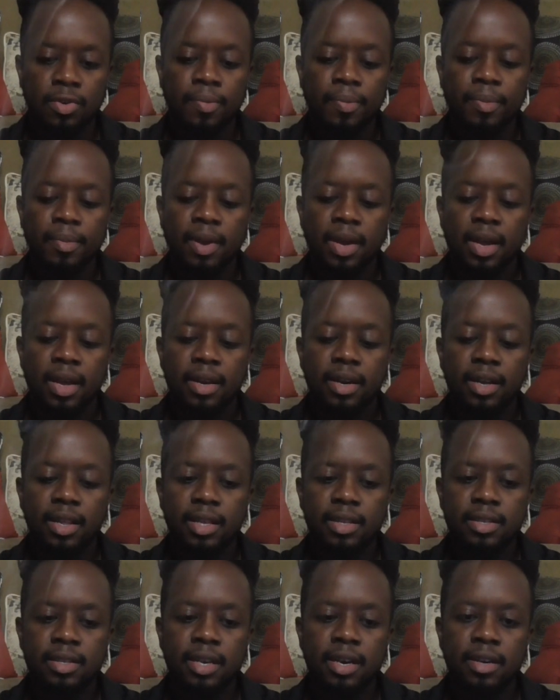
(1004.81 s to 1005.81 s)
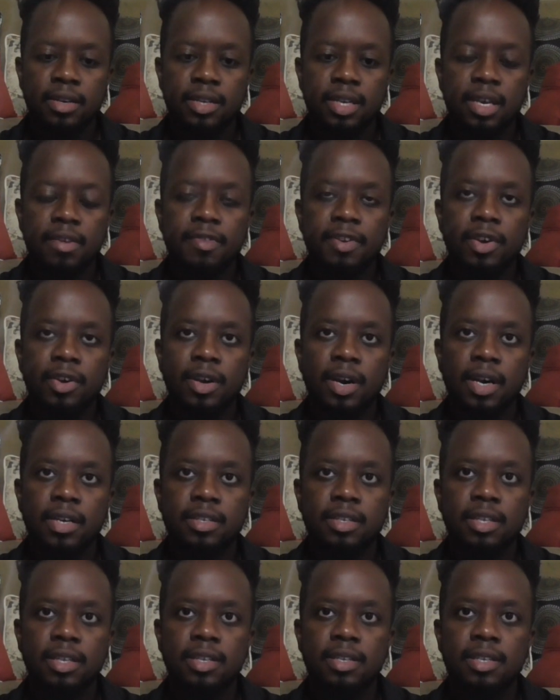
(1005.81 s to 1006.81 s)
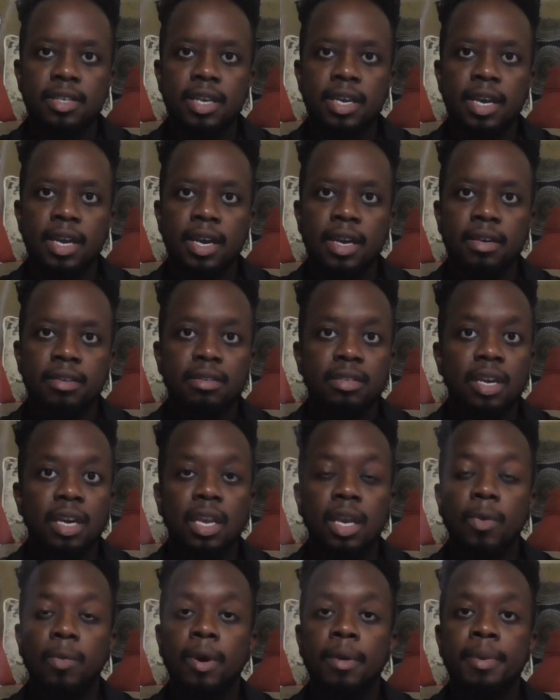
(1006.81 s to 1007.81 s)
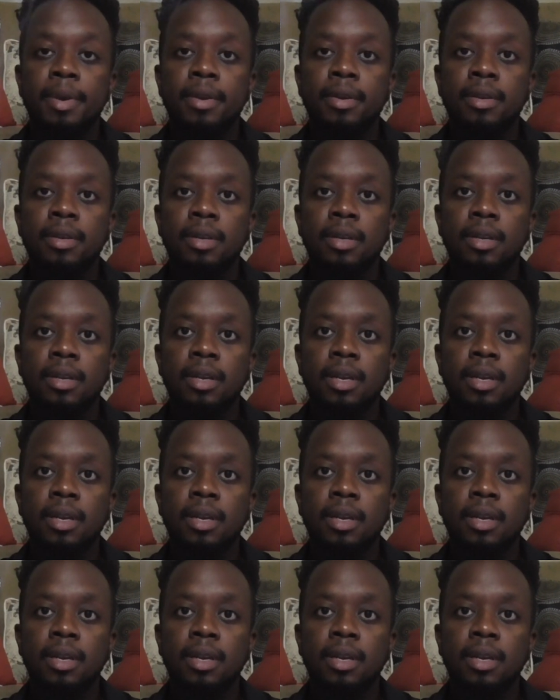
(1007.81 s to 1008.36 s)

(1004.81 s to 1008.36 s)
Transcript: Now let's say on T V you're constantly seeing skinny women,